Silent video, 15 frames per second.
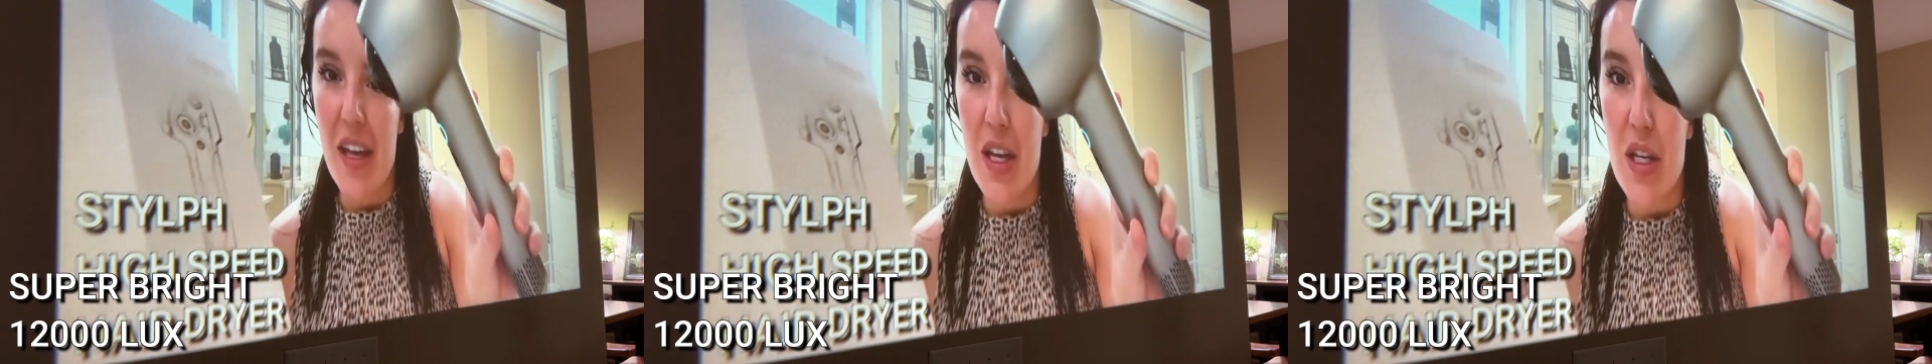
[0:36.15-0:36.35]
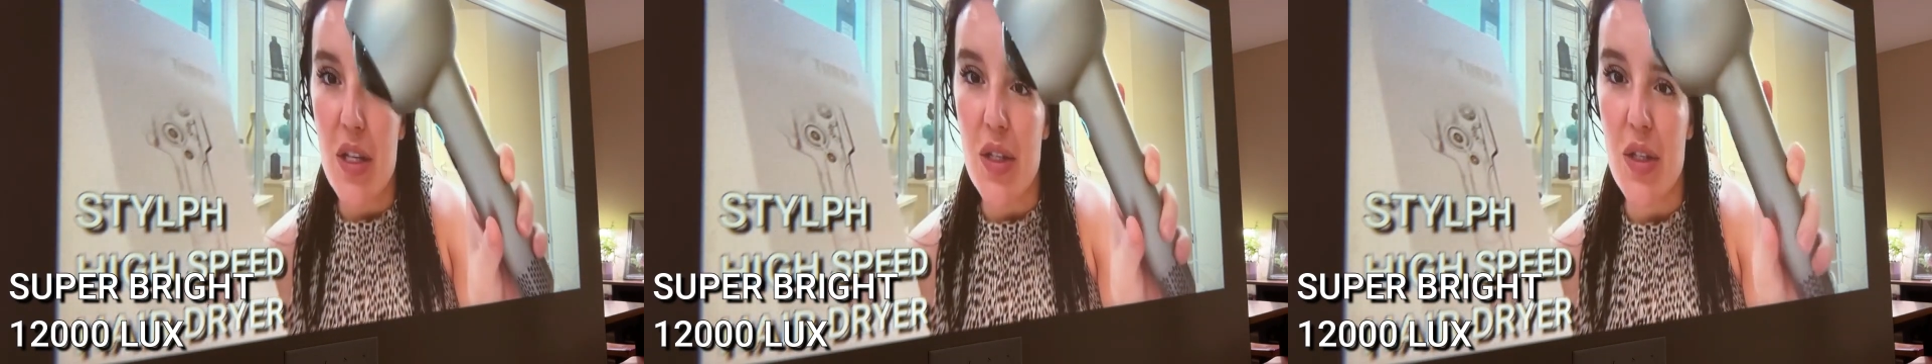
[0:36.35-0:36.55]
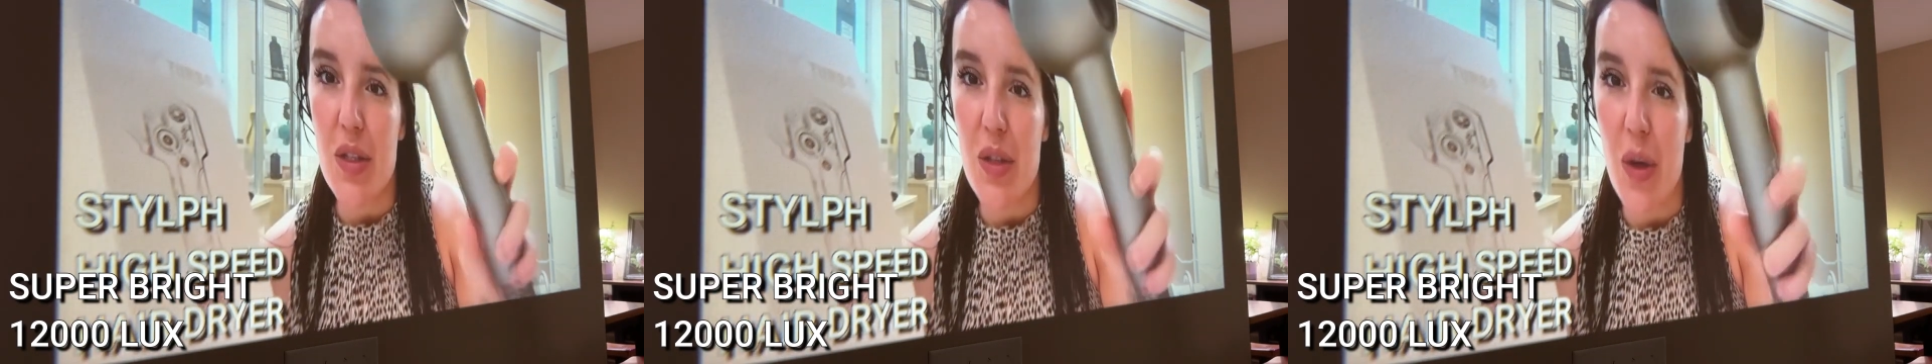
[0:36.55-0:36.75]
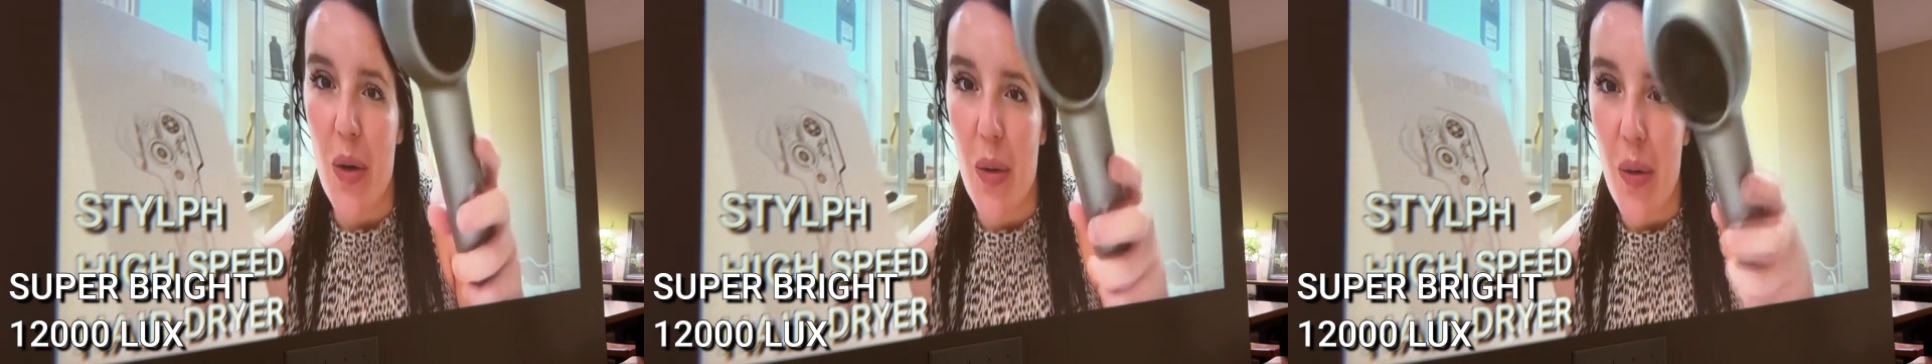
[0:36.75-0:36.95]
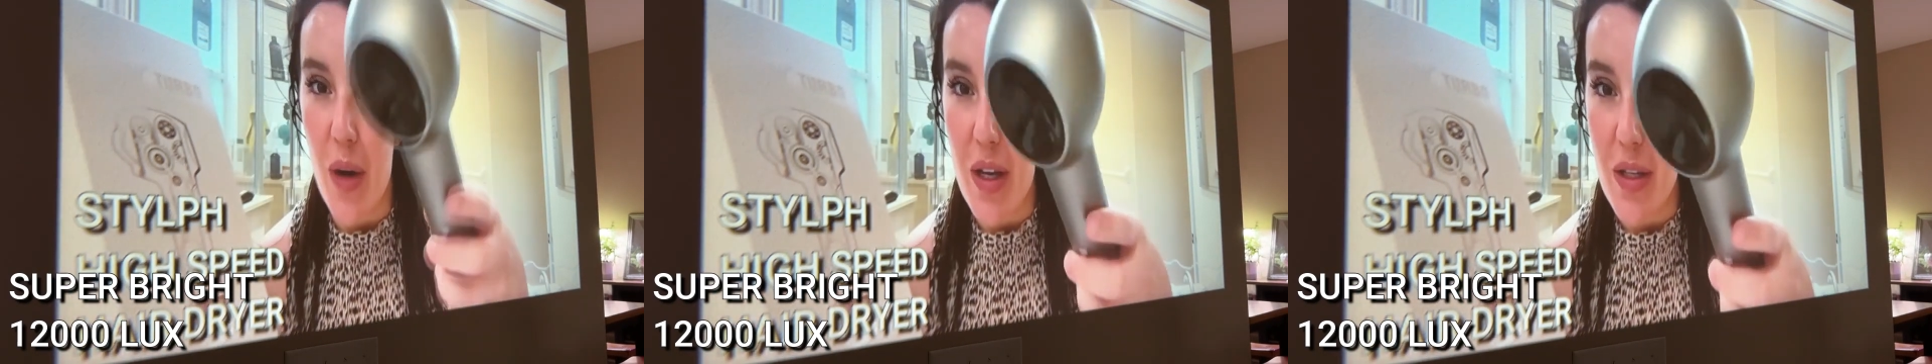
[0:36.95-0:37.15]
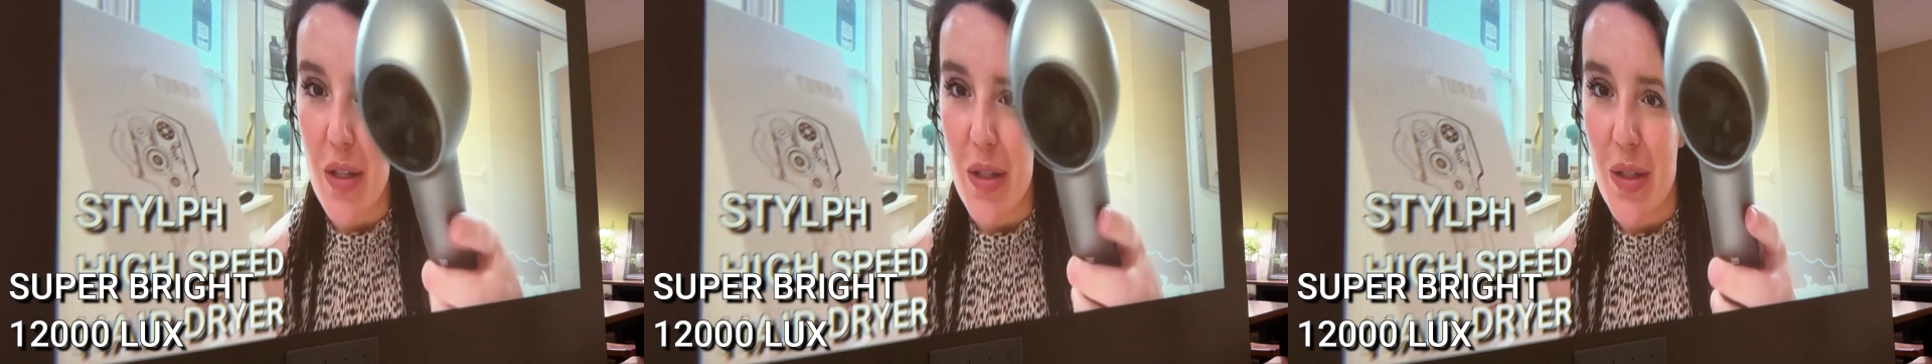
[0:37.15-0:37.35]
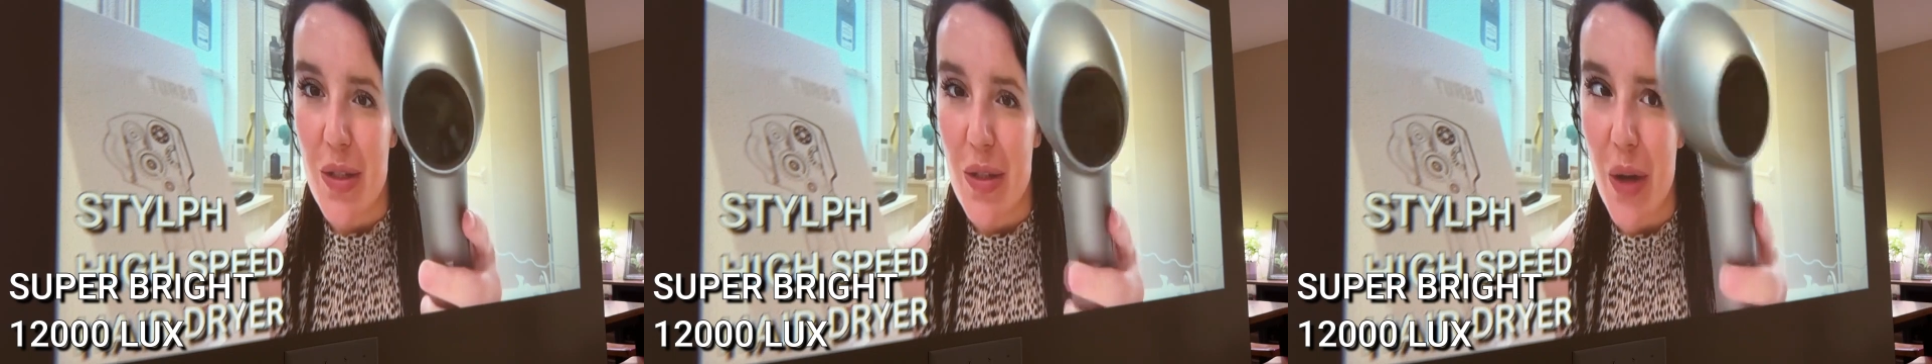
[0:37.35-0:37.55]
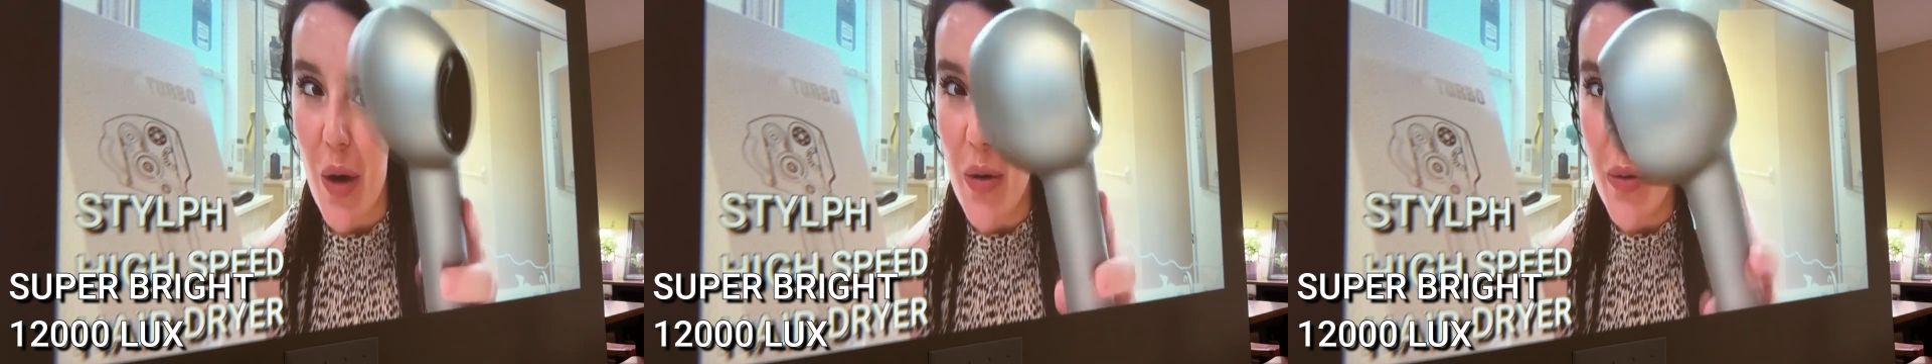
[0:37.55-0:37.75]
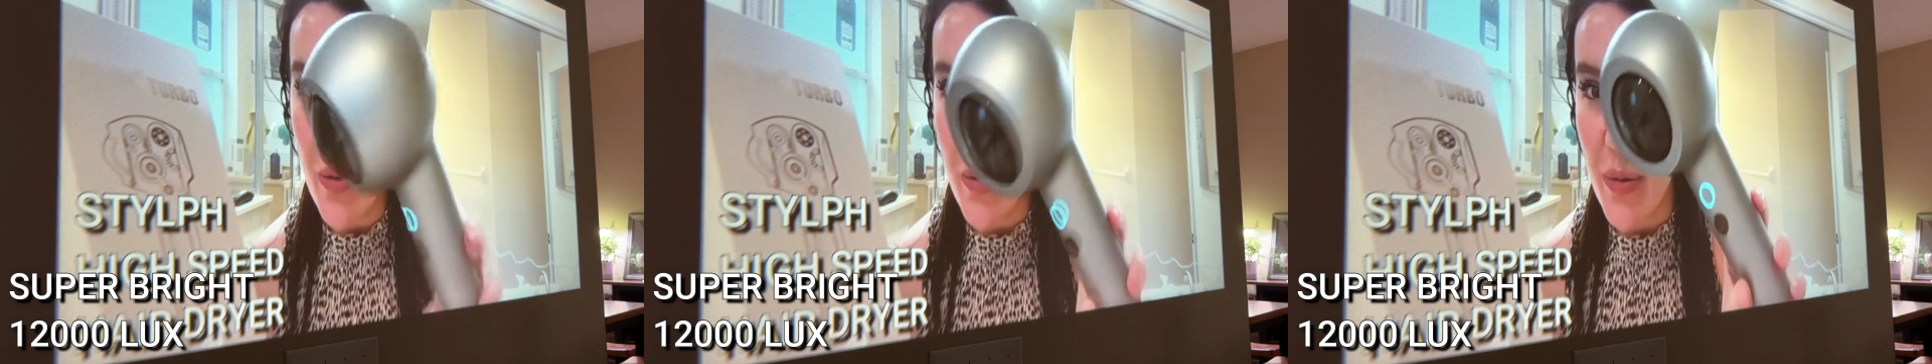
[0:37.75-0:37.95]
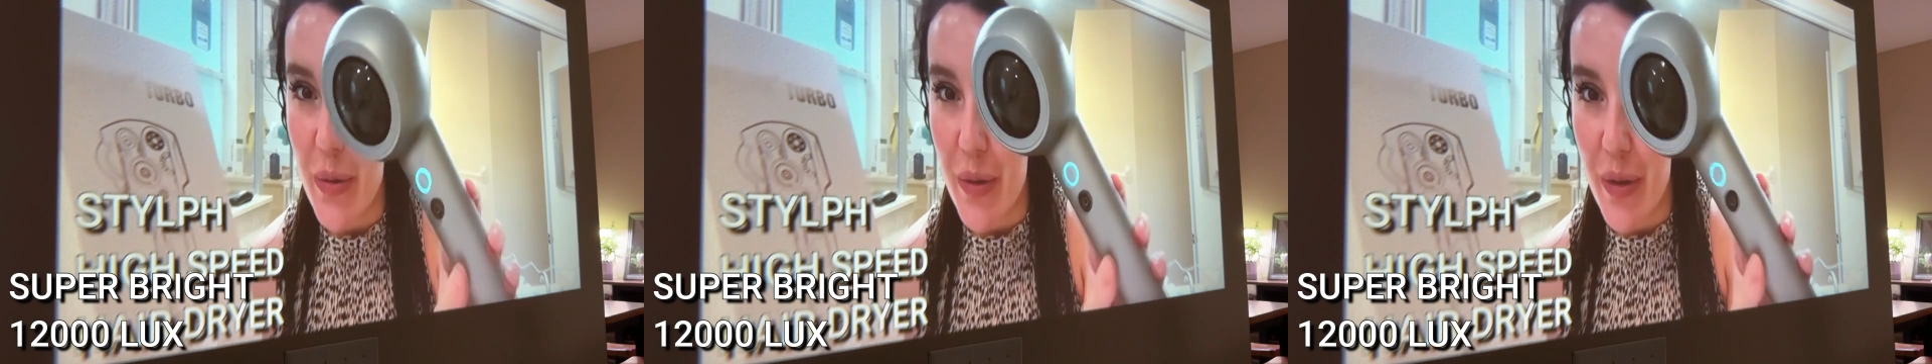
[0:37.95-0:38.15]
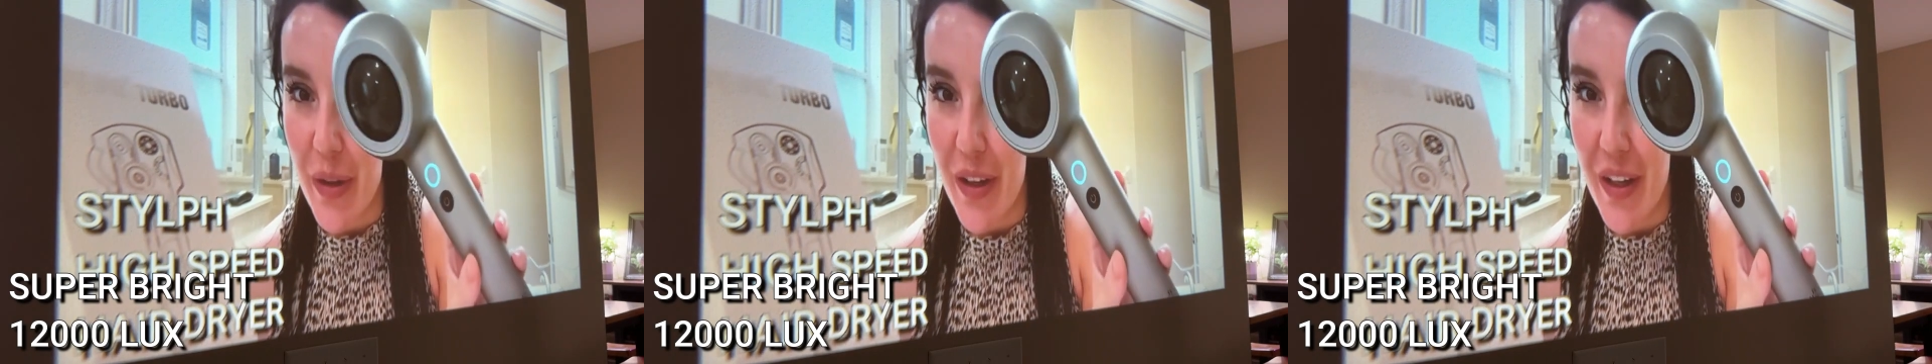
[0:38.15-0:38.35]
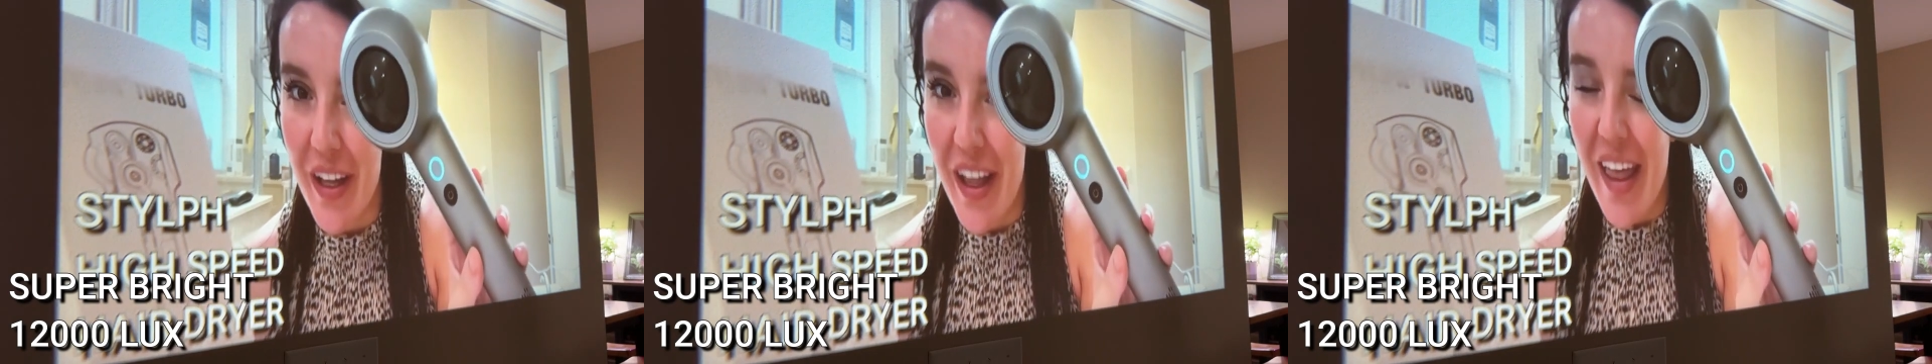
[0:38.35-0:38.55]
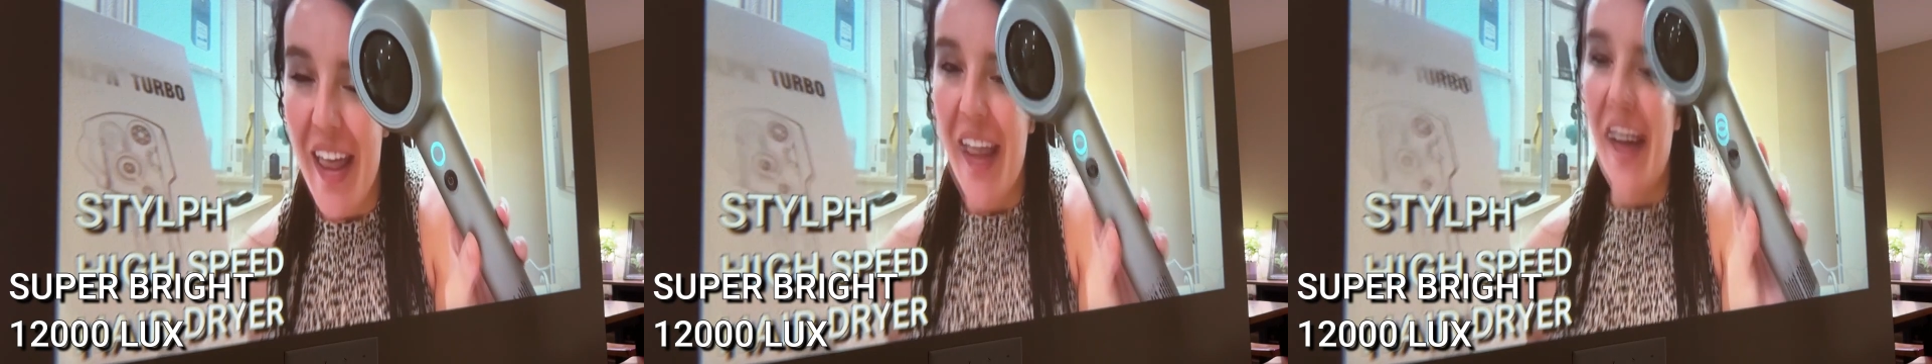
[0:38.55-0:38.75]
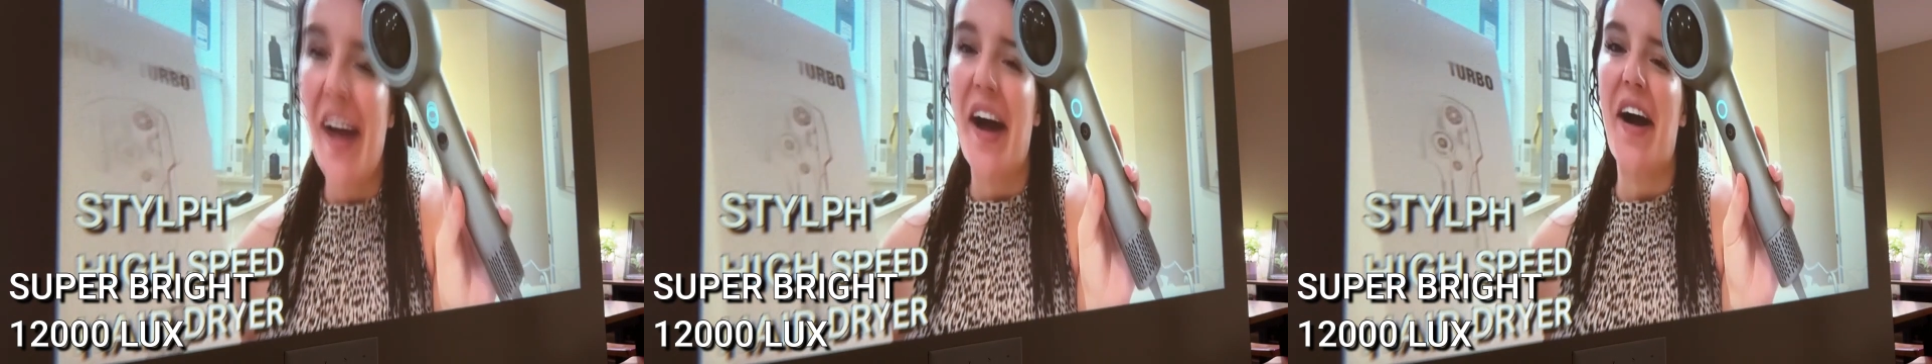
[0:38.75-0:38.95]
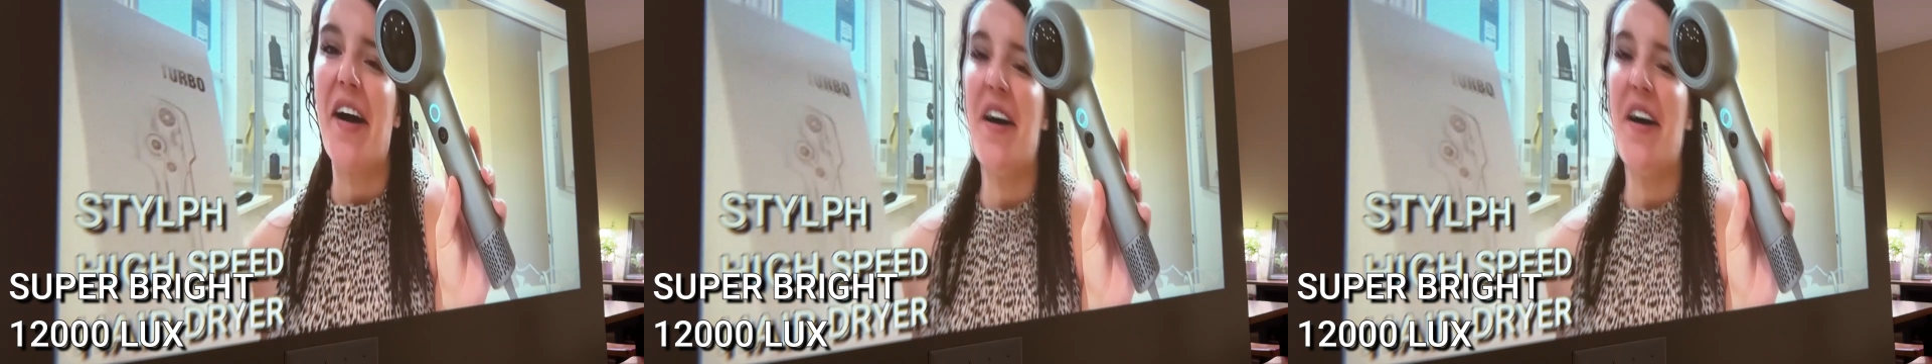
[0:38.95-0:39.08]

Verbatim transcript: You've got screen mirroring, you've got your H D M I cables.